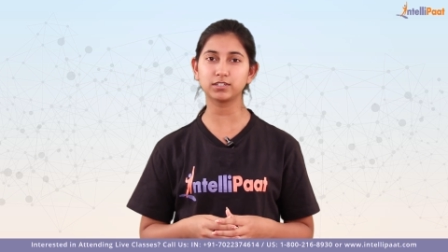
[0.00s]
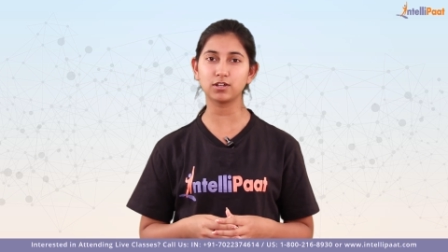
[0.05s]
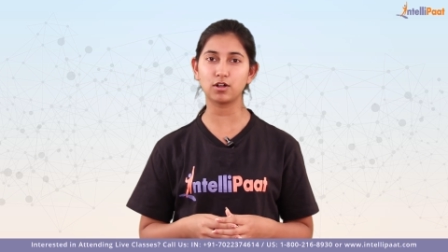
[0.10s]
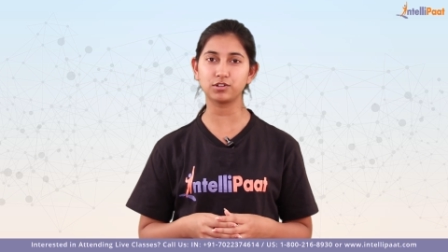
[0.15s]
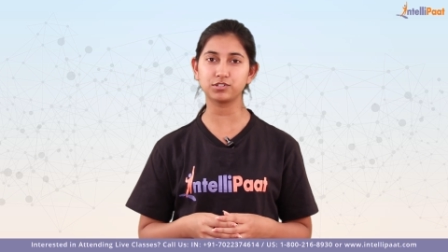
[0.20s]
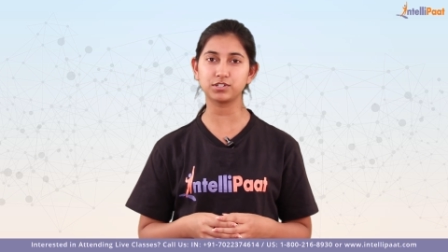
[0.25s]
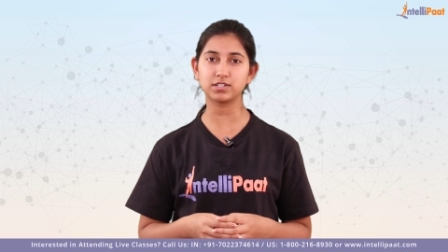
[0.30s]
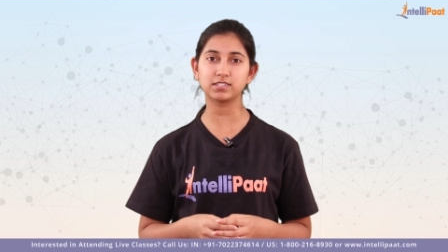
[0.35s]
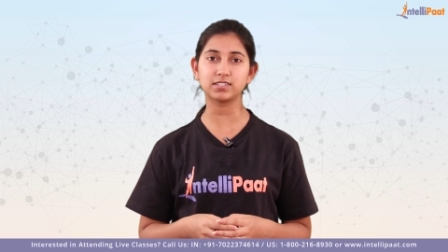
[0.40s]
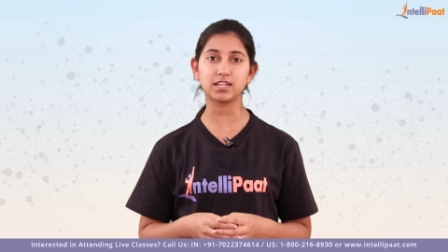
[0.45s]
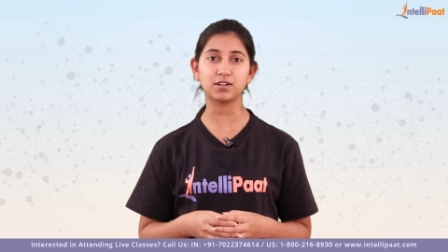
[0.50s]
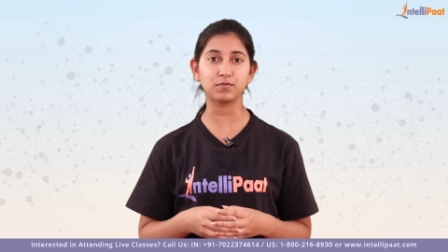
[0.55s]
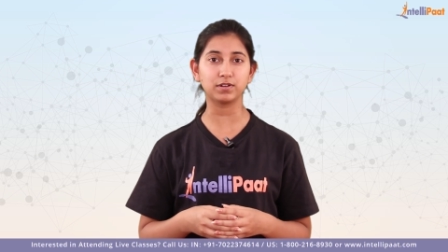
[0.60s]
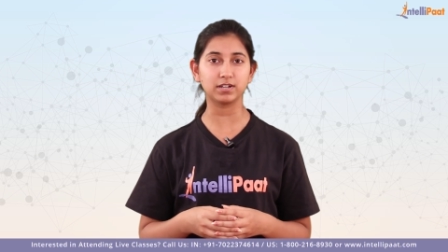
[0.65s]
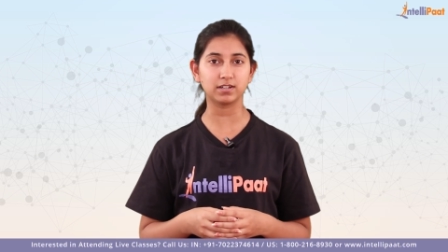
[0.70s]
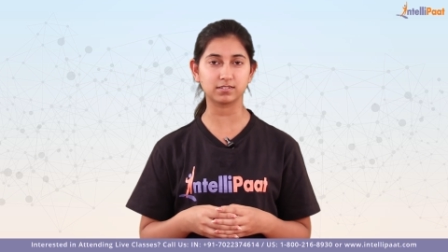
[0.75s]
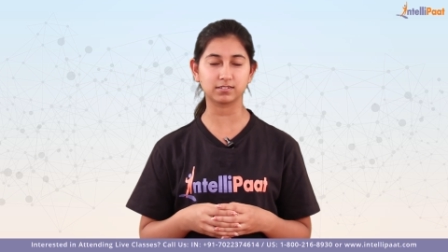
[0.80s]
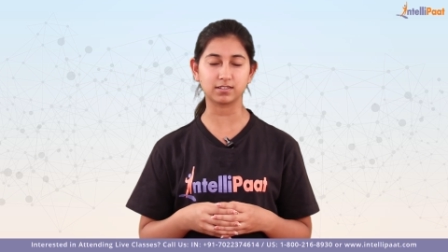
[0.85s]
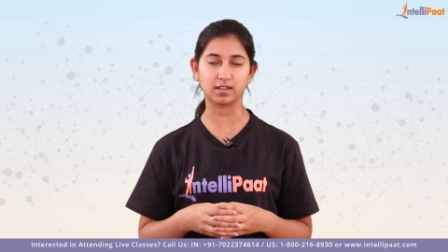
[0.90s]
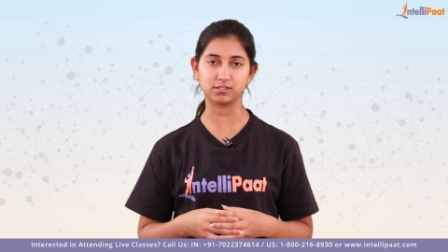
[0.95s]
technologies that
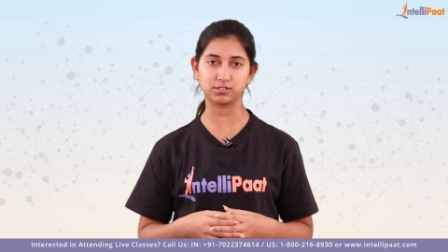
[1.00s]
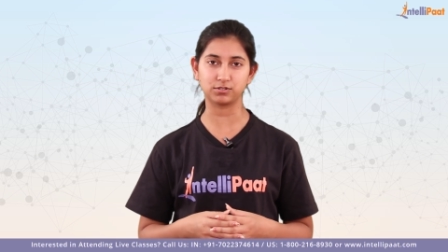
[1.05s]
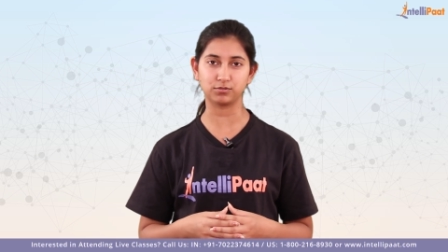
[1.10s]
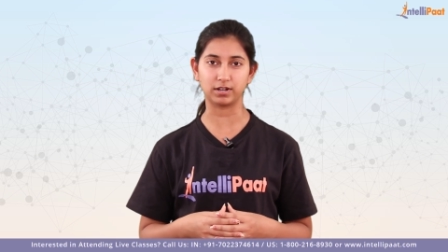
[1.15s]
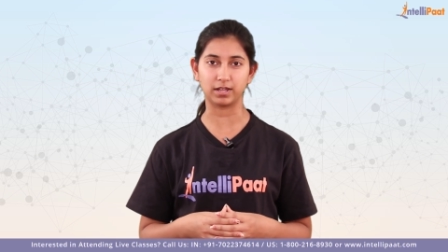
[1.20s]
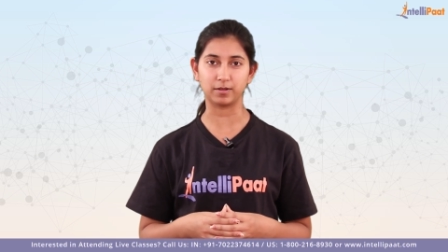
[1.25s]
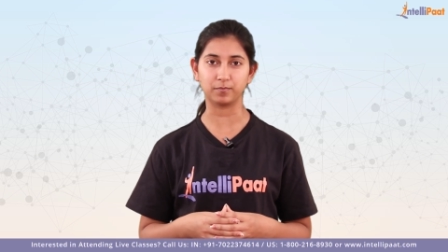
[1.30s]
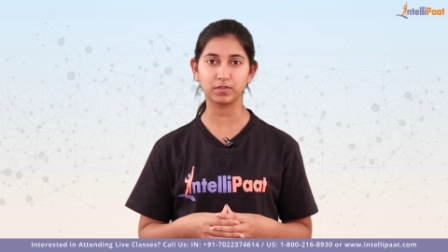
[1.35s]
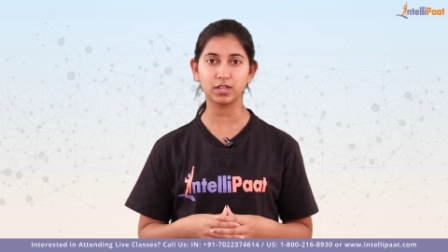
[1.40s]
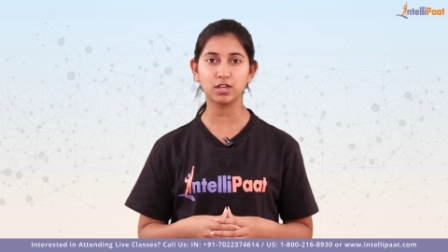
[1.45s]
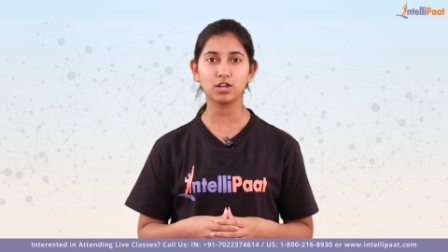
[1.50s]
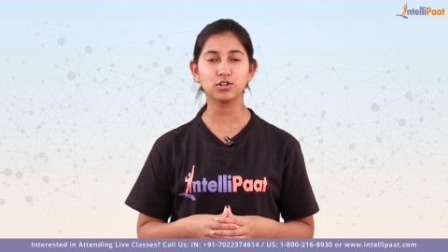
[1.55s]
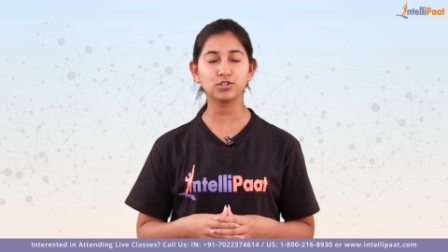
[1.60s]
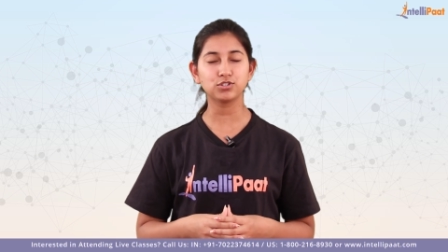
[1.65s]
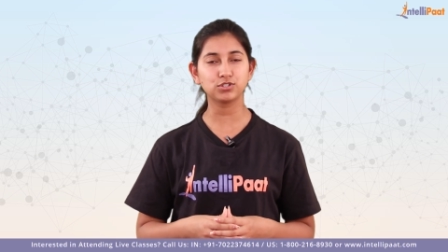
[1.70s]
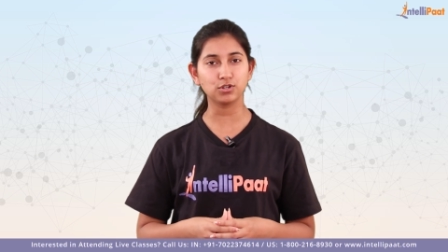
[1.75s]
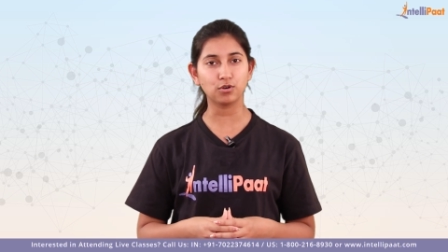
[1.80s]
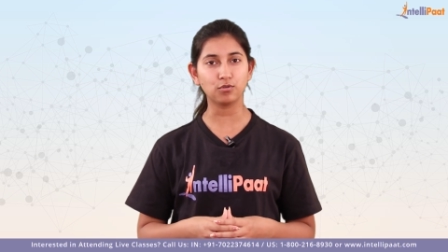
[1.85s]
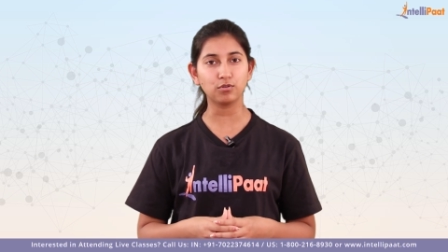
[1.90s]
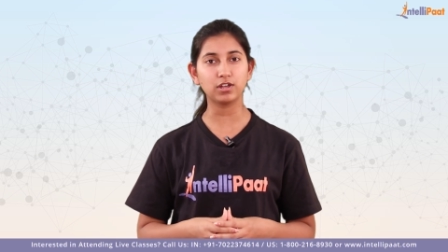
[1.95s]
we discussed today.
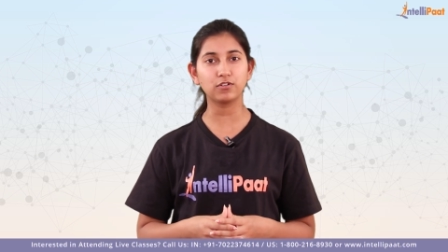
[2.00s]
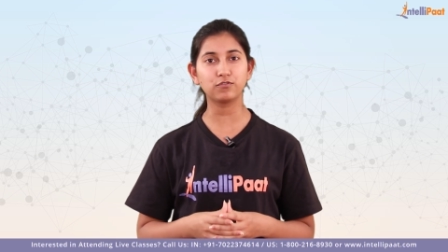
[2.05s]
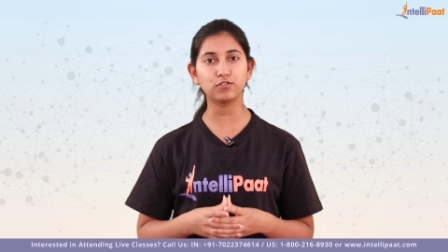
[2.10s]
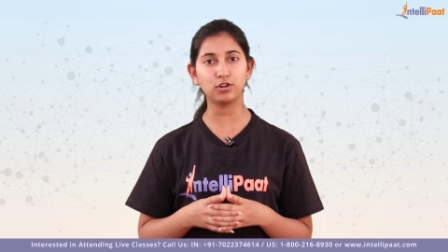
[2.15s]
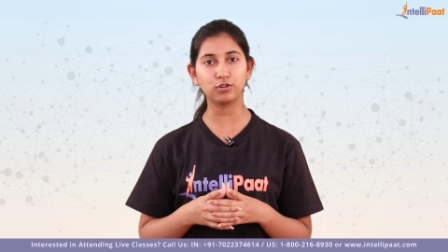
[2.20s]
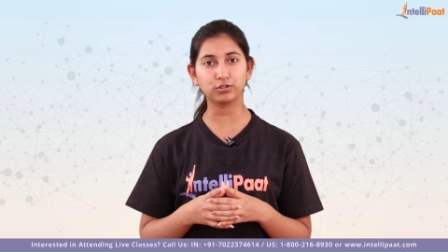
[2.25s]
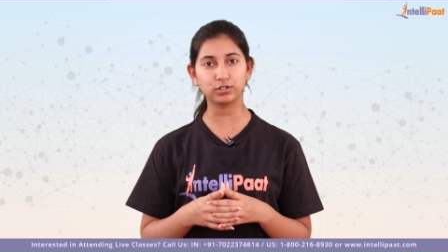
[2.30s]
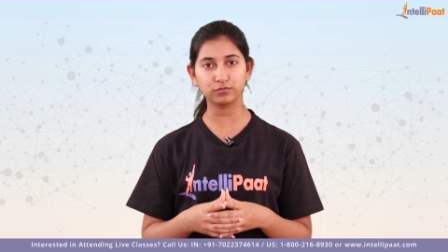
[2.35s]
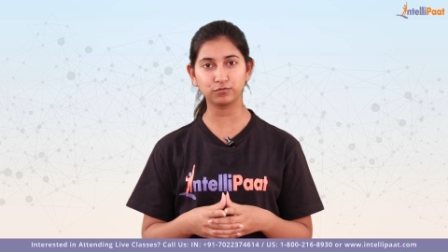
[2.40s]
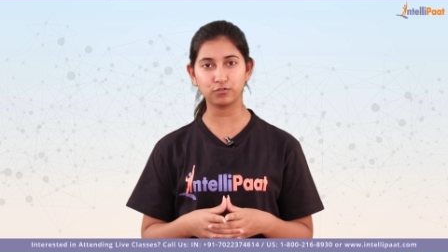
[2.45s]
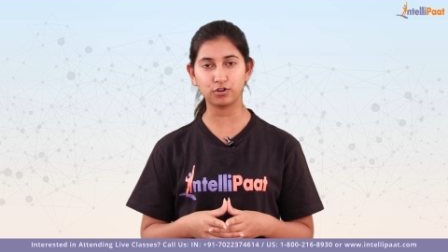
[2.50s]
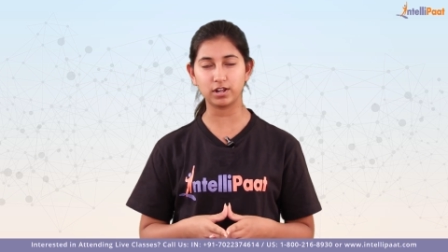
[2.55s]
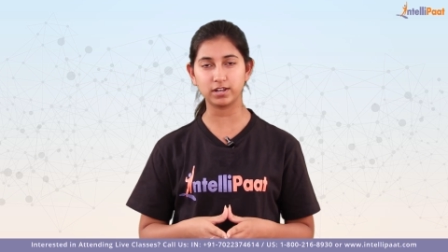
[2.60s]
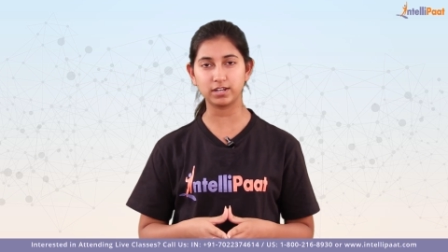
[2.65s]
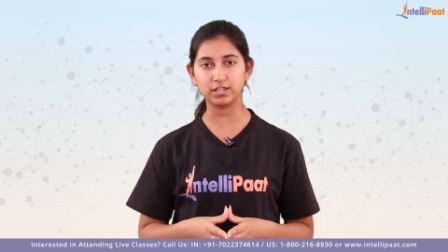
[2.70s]
So if you're looking for